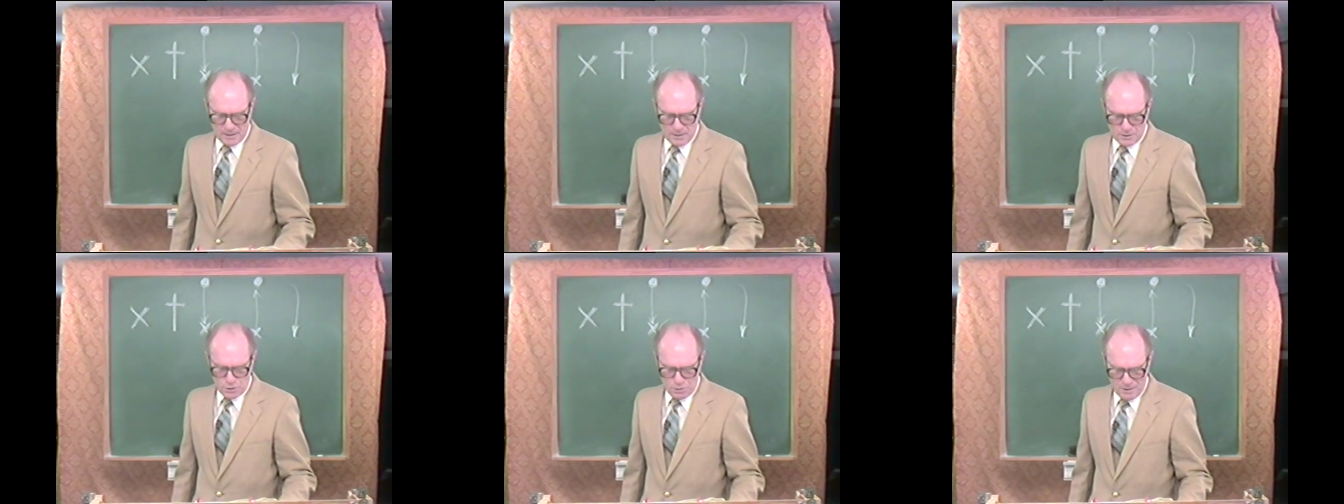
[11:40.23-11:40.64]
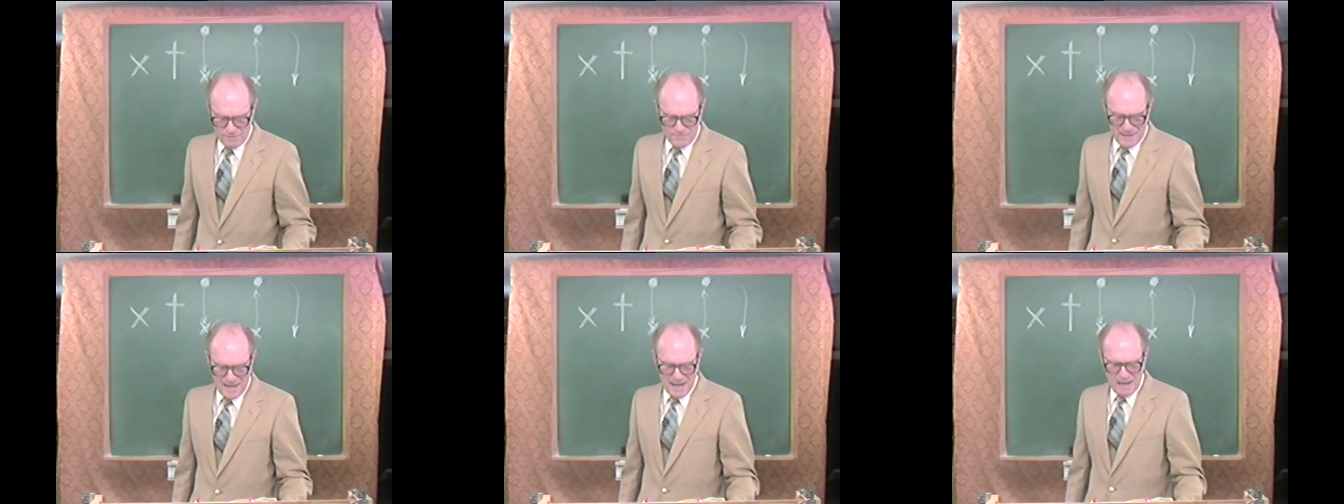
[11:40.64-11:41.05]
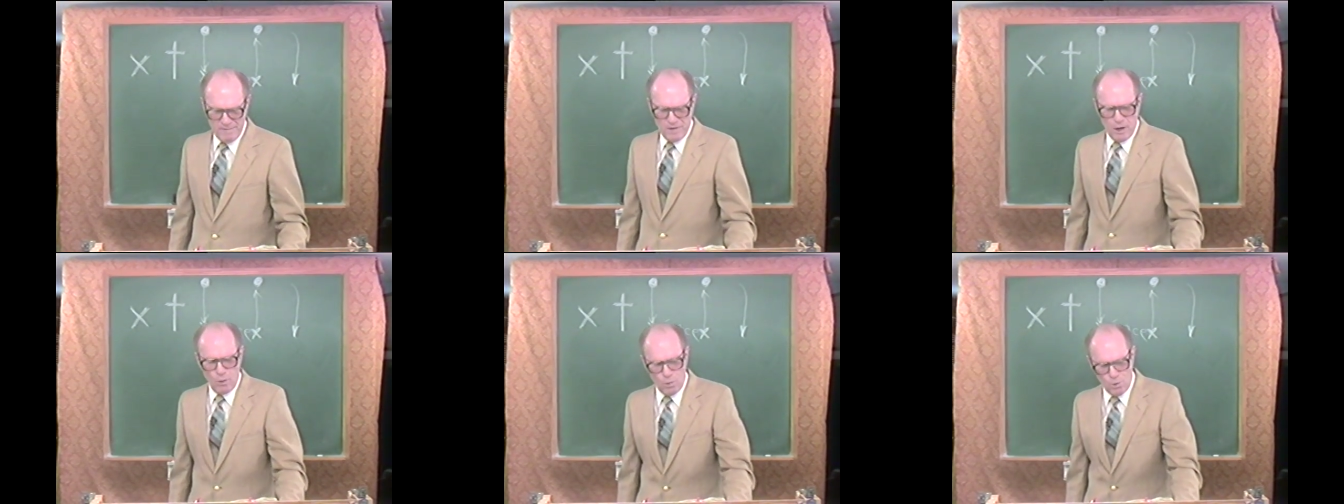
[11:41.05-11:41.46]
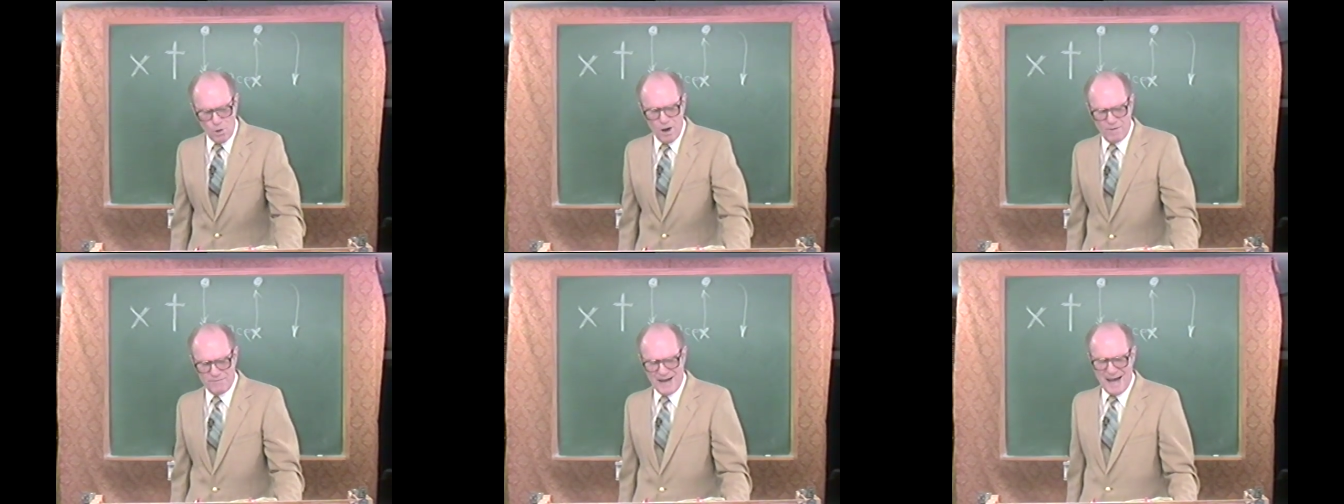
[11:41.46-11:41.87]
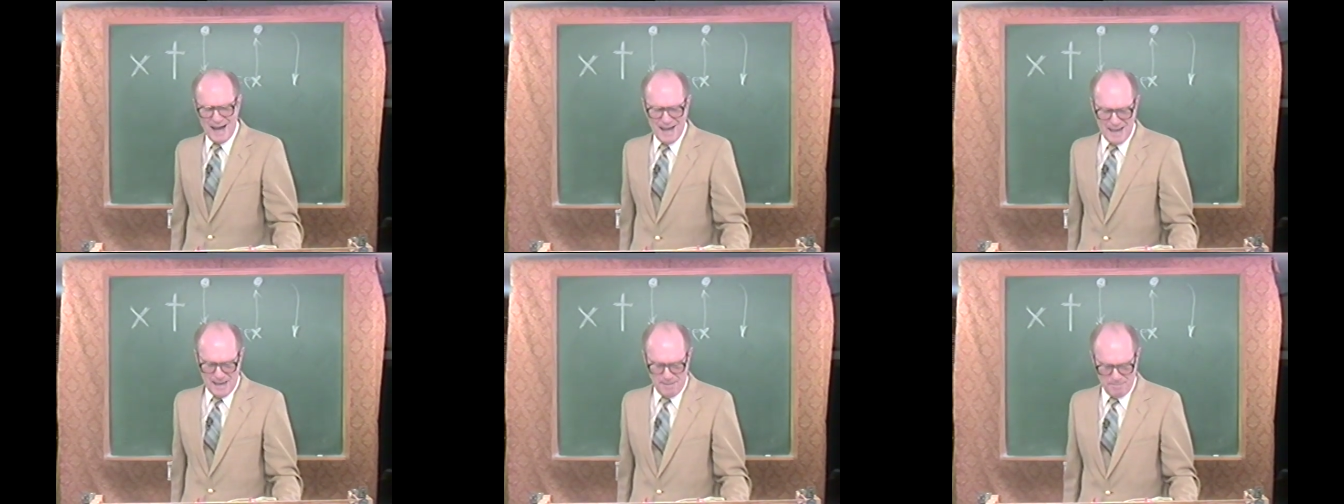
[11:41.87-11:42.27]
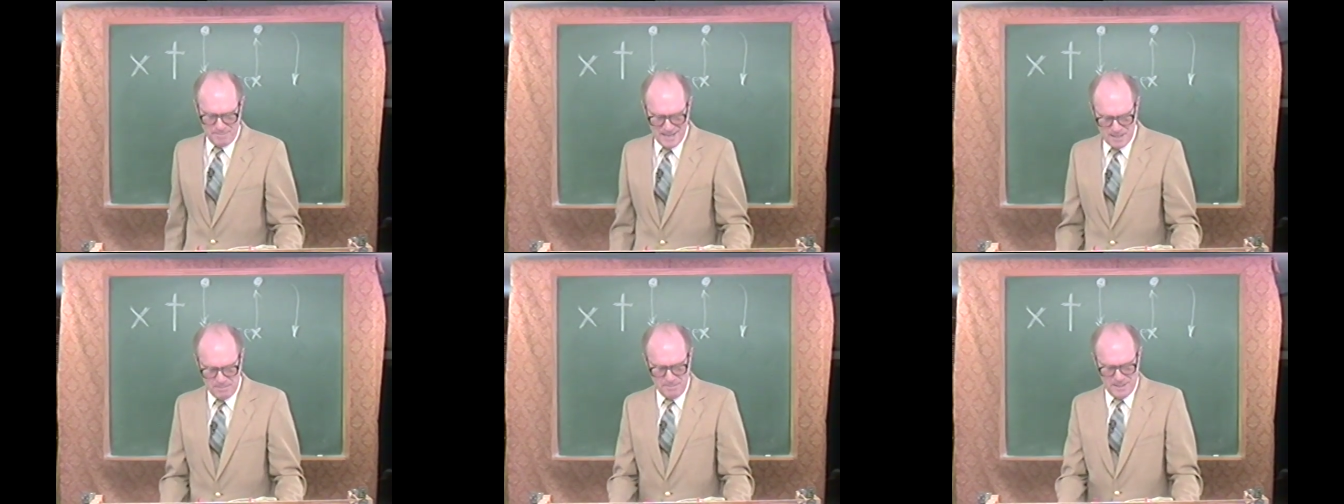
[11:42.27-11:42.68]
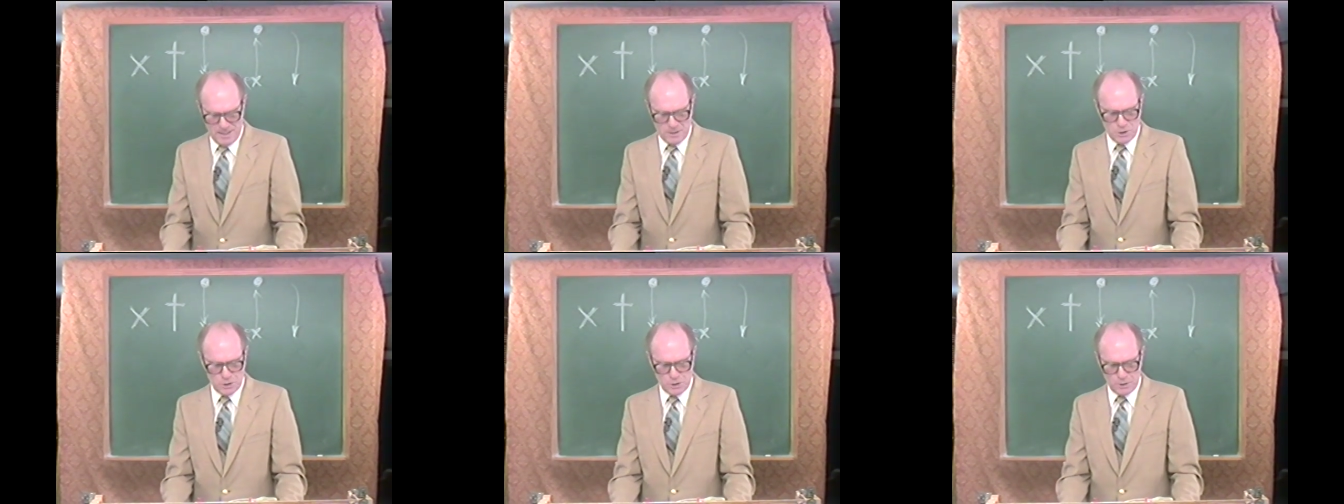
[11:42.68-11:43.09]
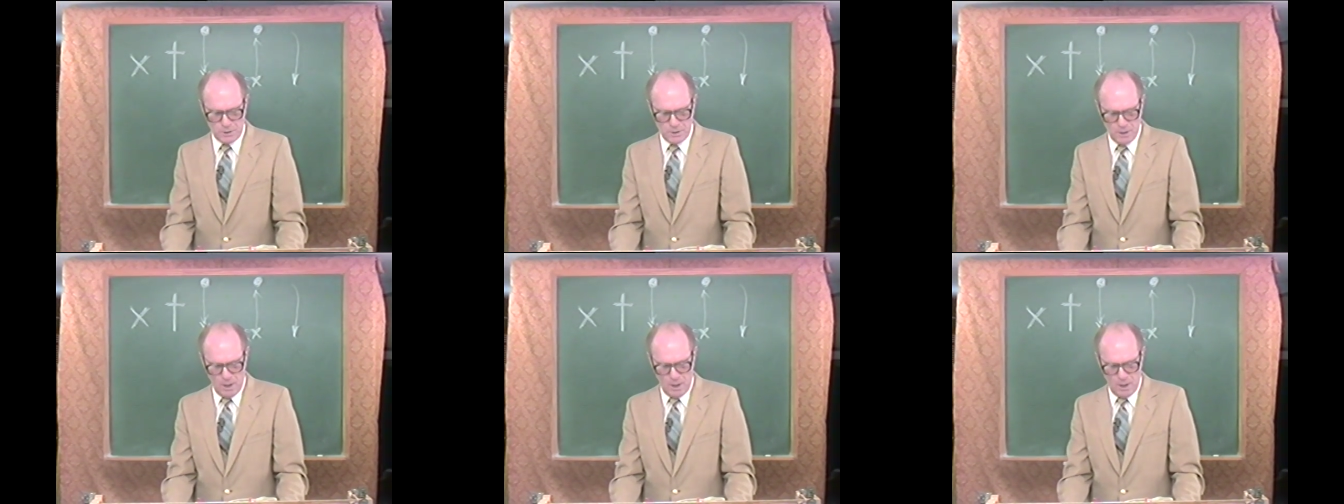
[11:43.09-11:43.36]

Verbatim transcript: 25, whereof I am made a minister,